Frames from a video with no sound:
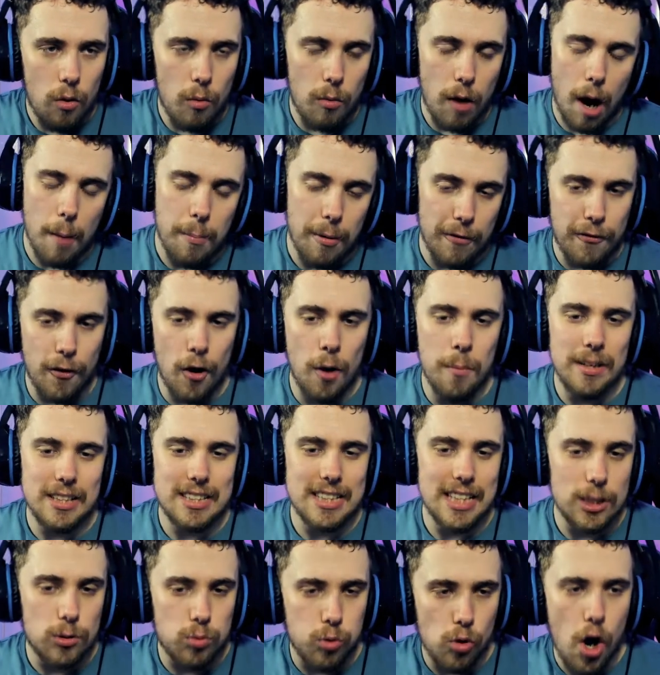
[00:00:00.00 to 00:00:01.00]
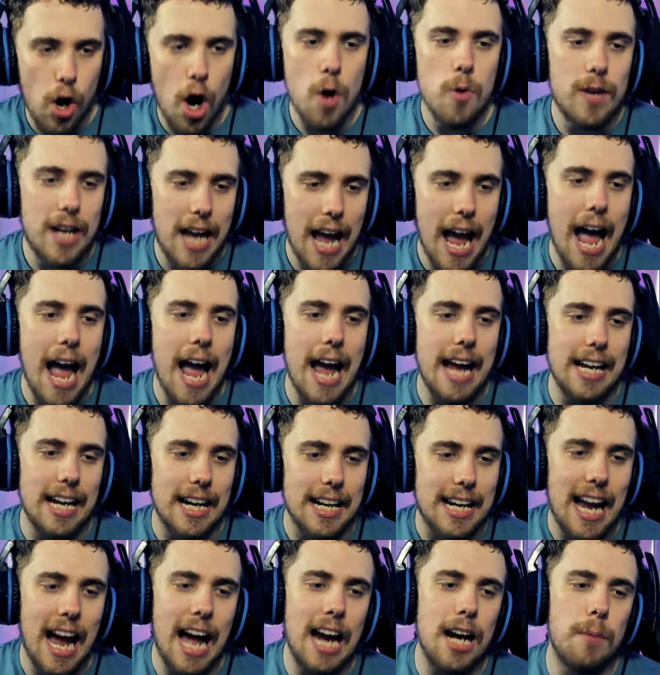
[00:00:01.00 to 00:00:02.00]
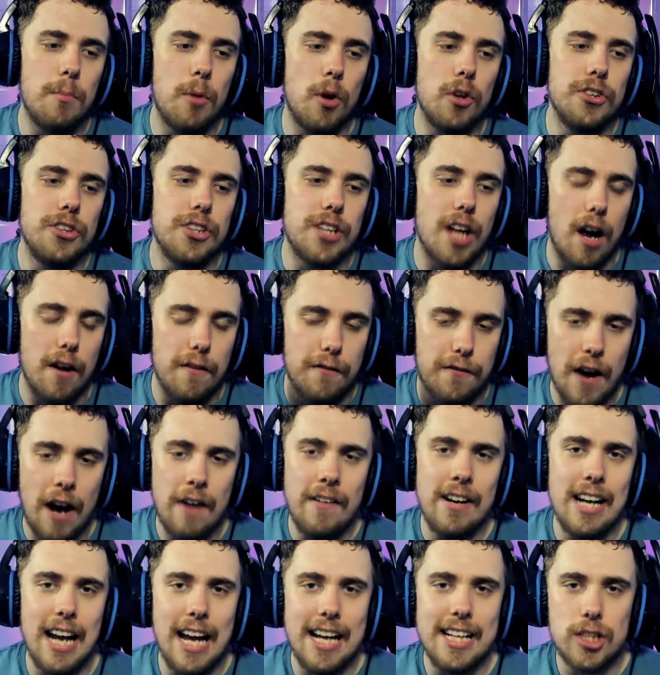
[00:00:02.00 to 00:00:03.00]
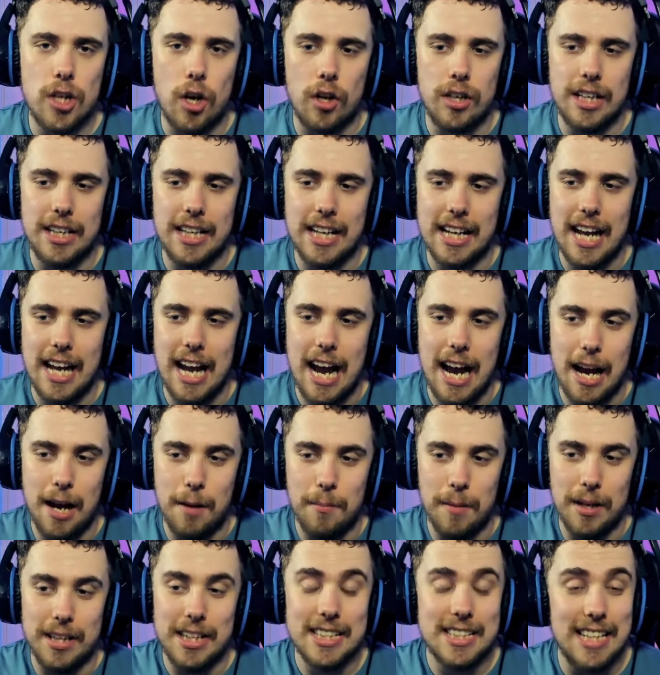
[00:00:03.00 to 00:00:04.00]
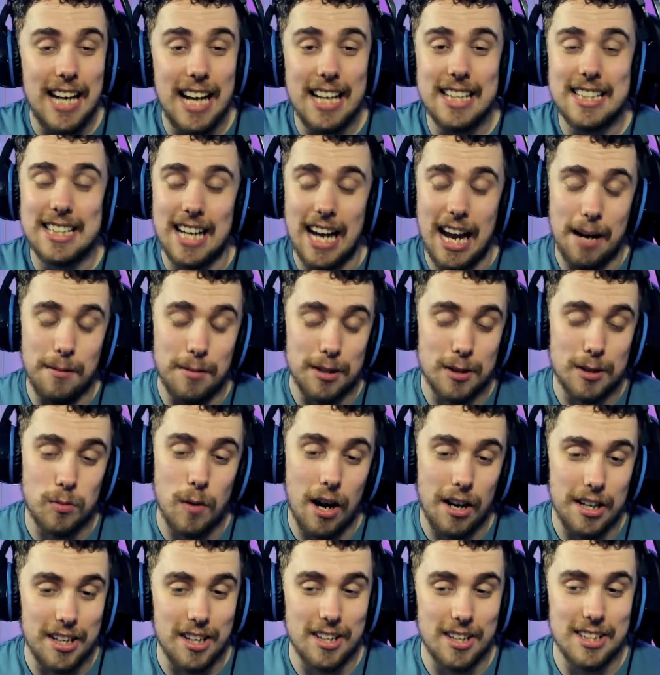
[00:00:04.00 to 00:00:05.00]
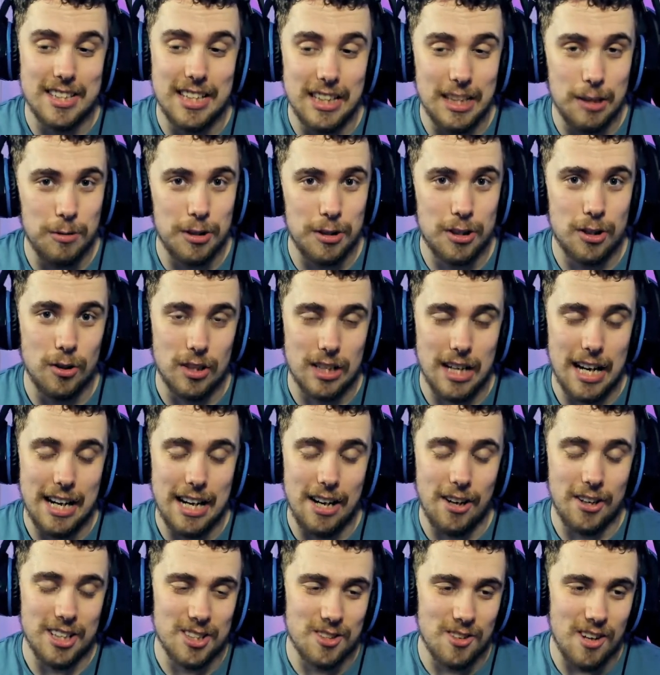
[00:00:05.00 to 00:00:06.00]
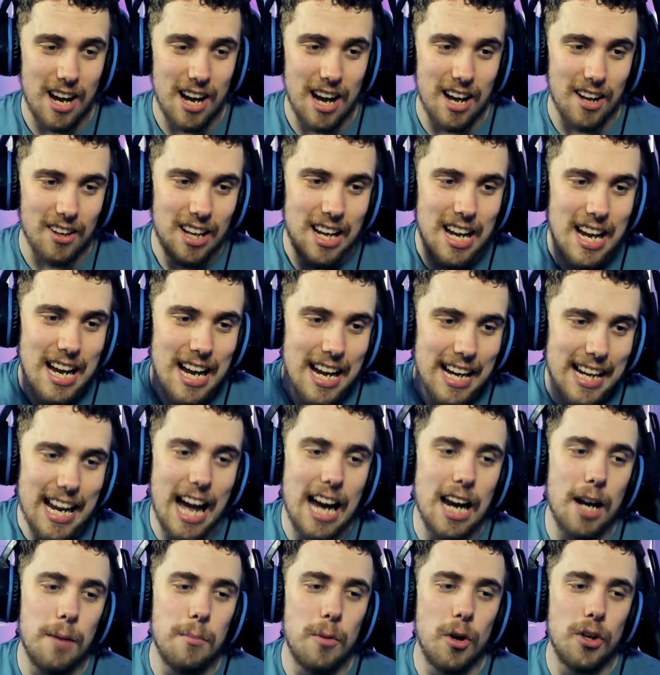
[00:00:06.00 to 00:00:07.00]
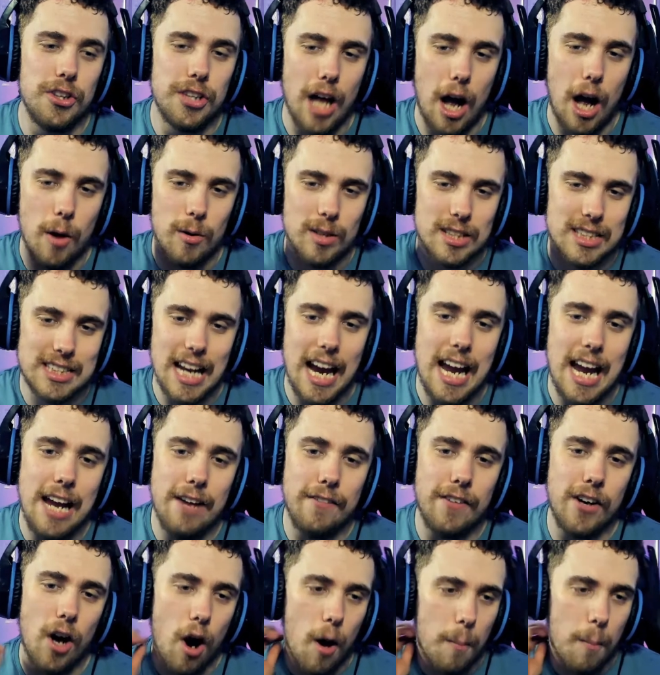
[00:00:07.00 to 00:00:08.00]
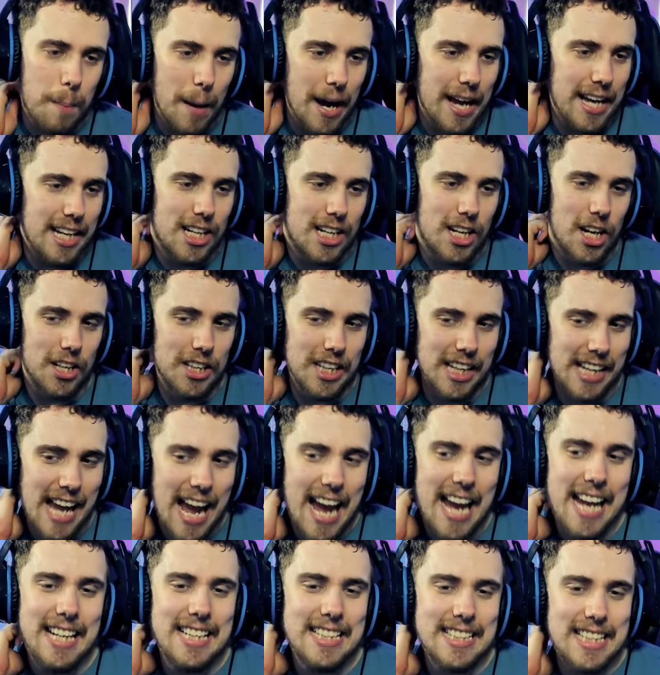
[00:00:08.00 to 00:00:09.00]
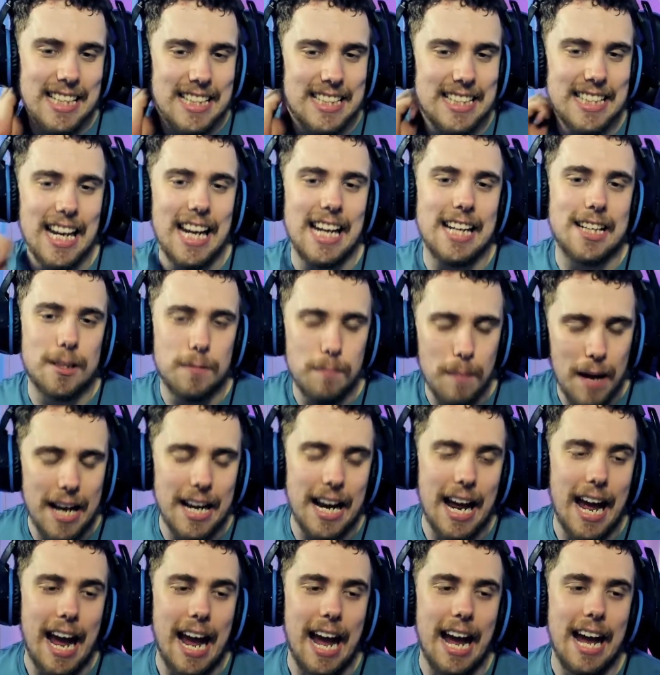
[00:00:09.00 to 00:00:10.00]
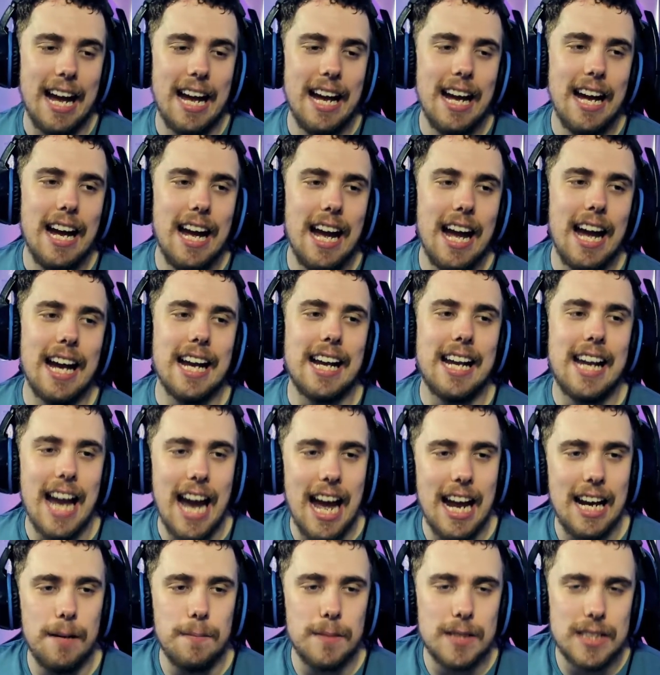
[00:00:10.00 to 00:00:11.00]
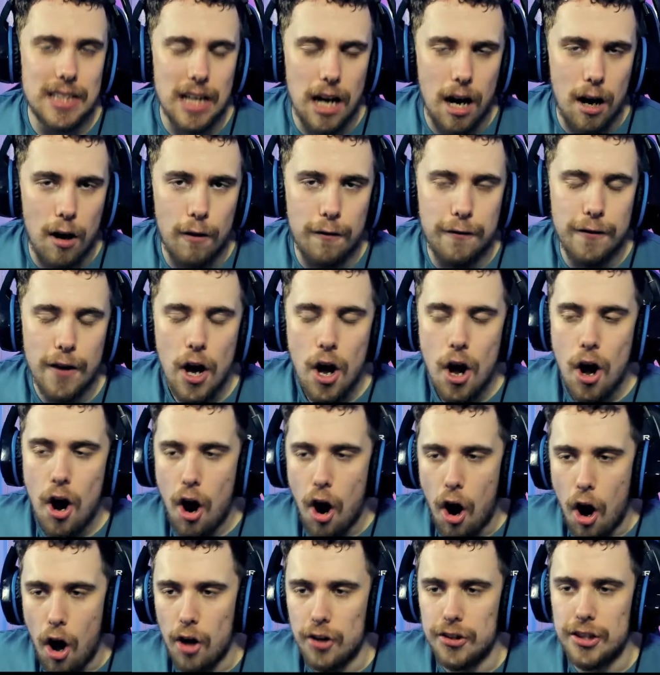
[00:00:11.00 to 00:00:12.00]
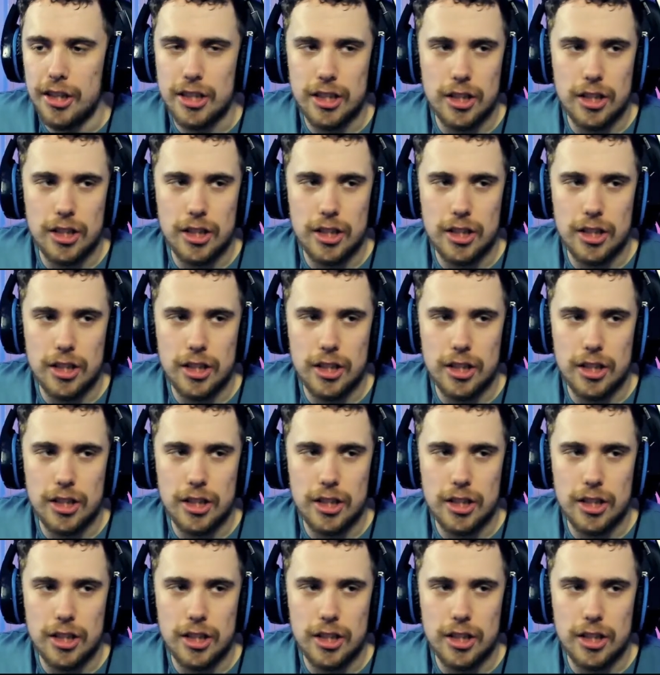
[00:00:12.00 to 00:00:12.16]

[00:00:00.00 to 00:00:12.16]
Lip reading: our performances were okay, and Calimundo, very late on in the game, in this next game as well, you're going to see that we scored late on as well. Calimundo saving our bacon, the 86th minute, getting himself on the